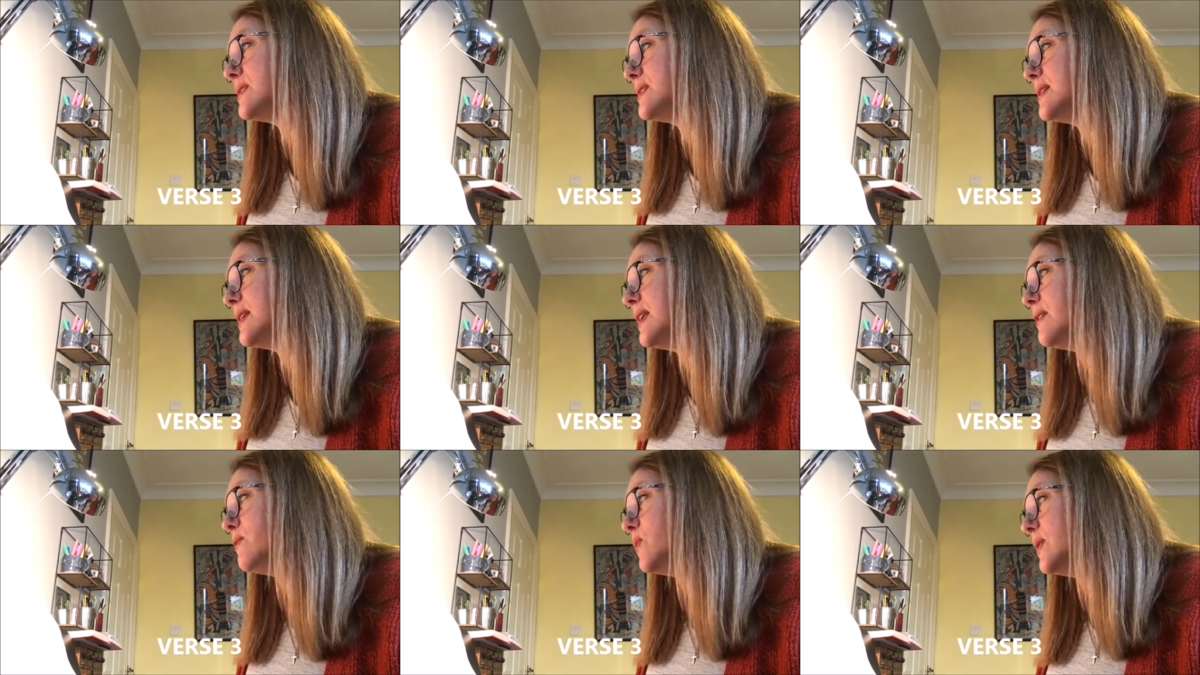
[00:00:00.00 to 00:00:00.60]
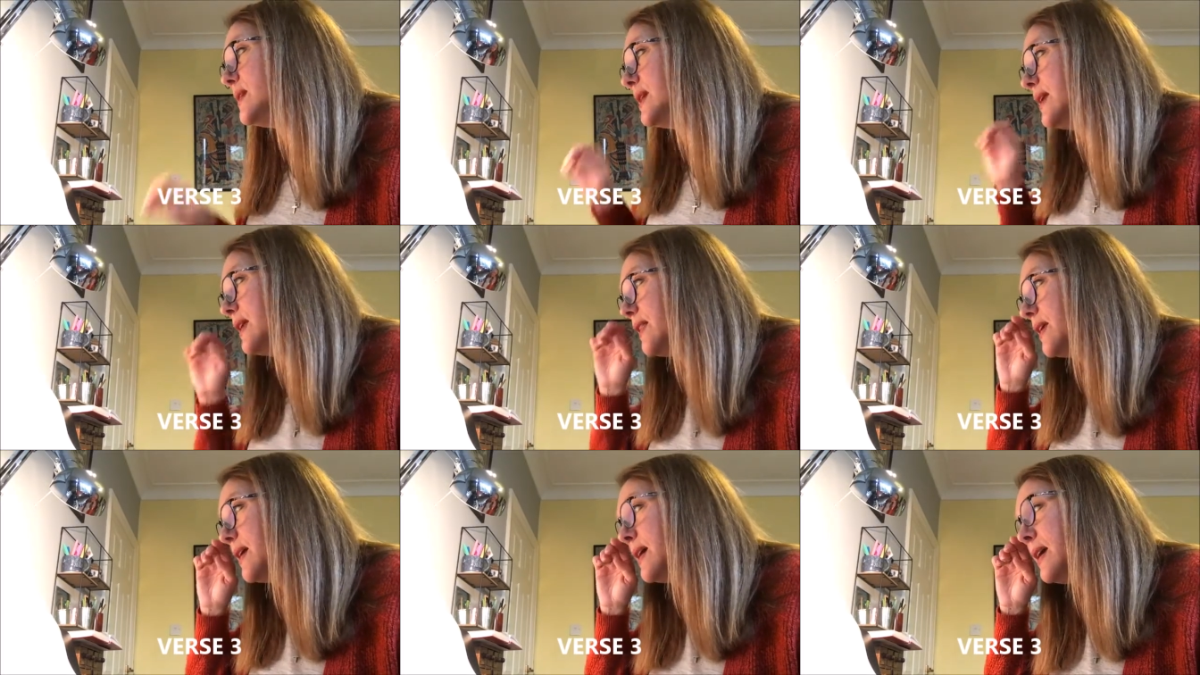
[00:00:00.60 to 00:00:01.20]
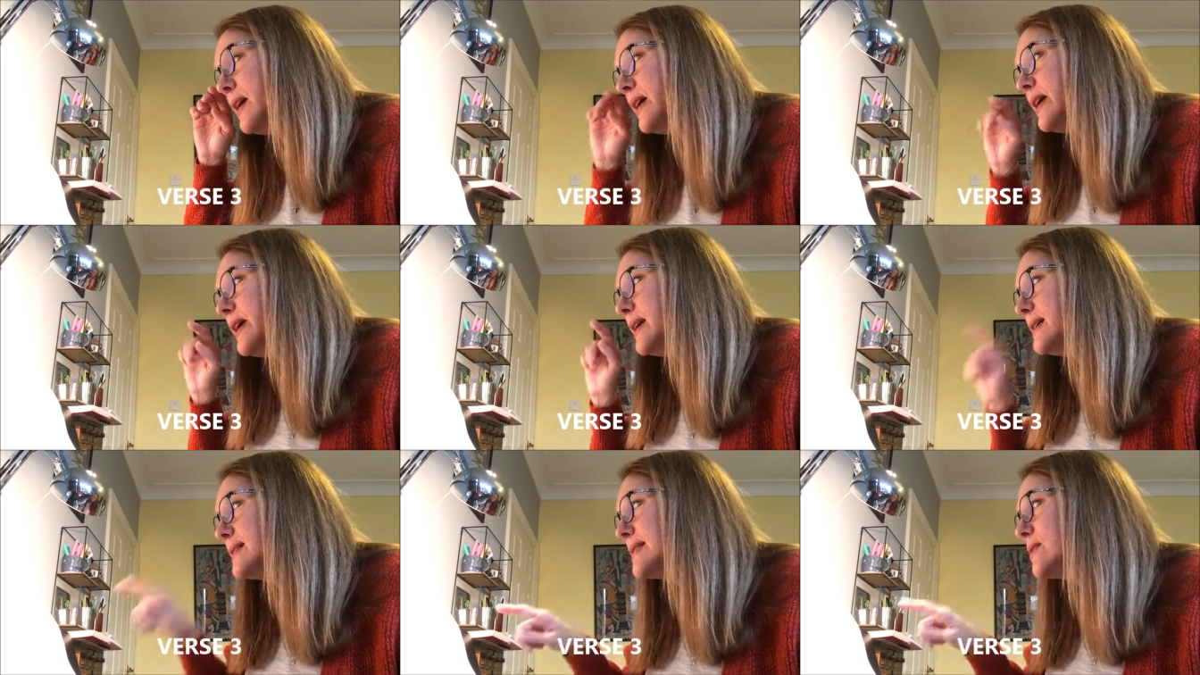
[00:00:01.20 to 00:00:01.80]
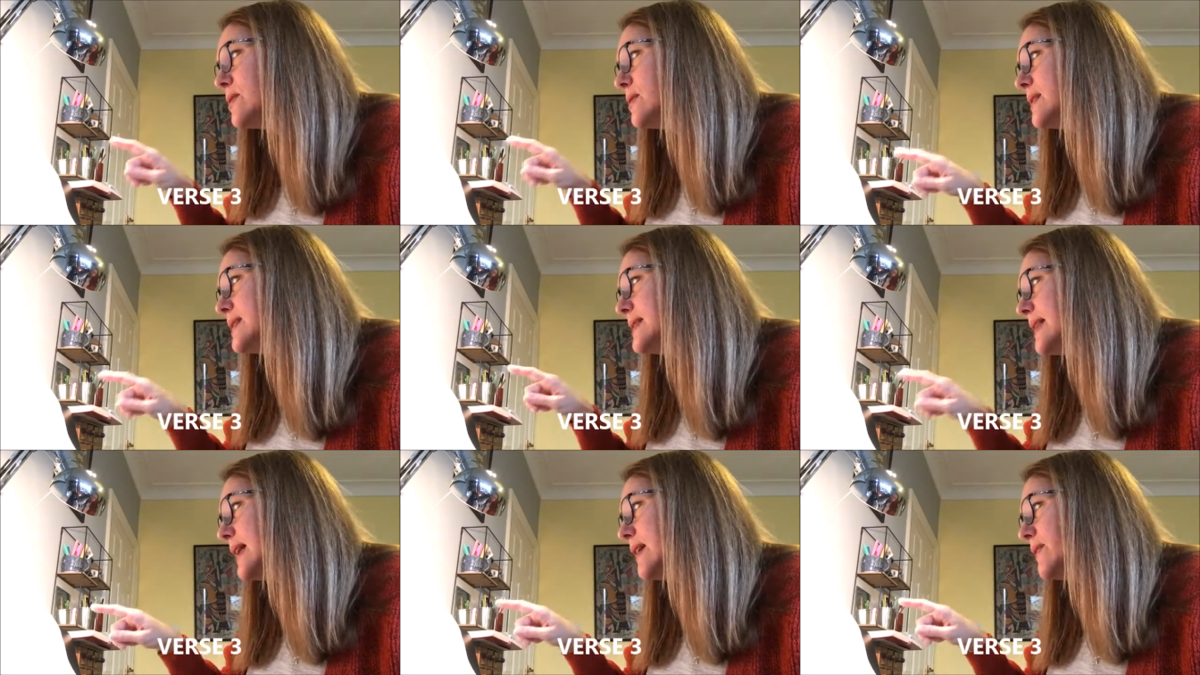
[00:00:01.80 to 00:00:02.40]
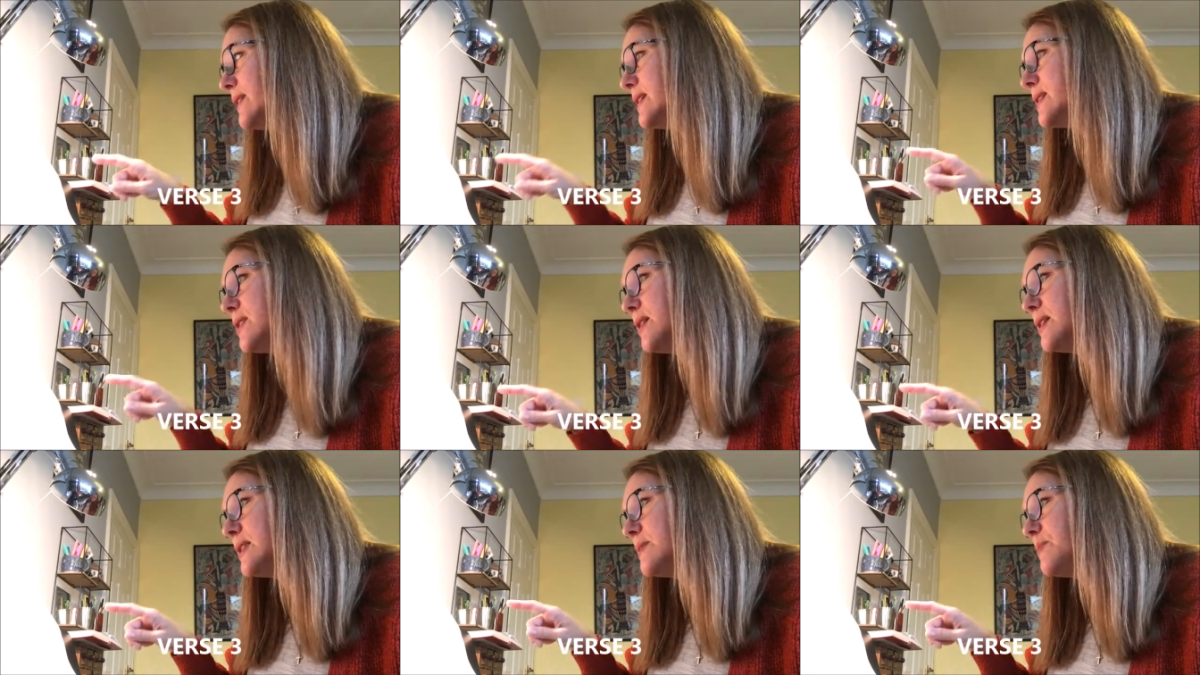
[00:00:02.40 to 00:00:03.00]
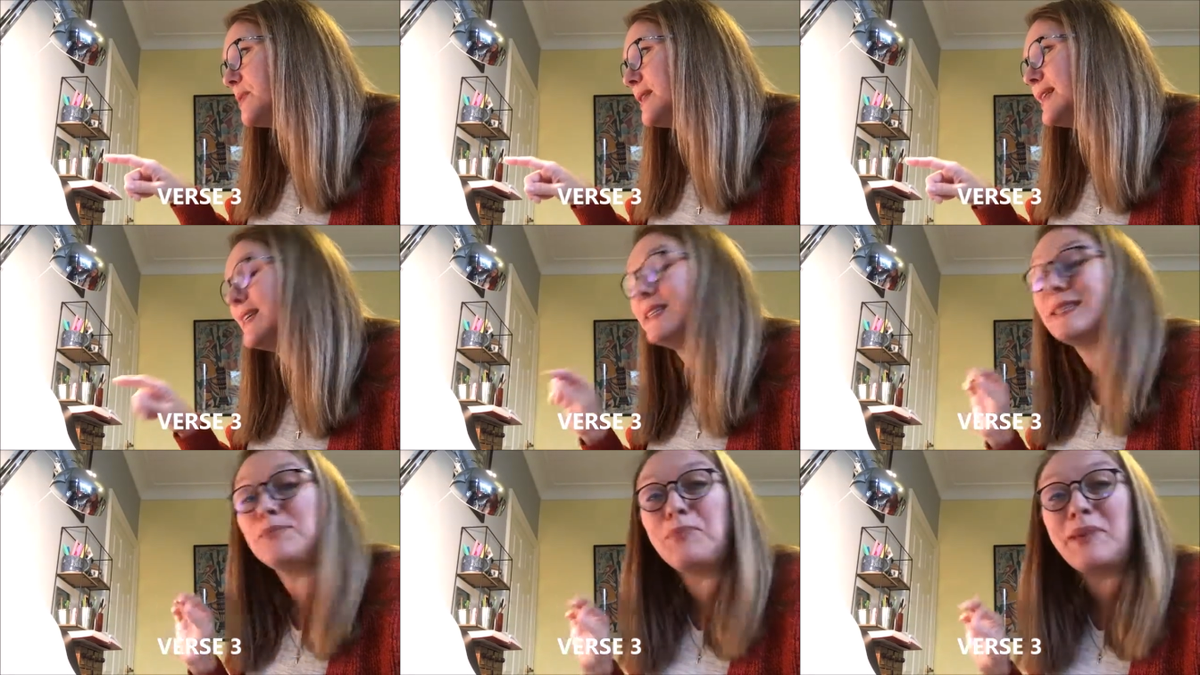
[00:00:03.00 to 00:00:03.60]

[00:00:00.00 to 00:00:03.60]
us to love one another. His law is love and his gospel is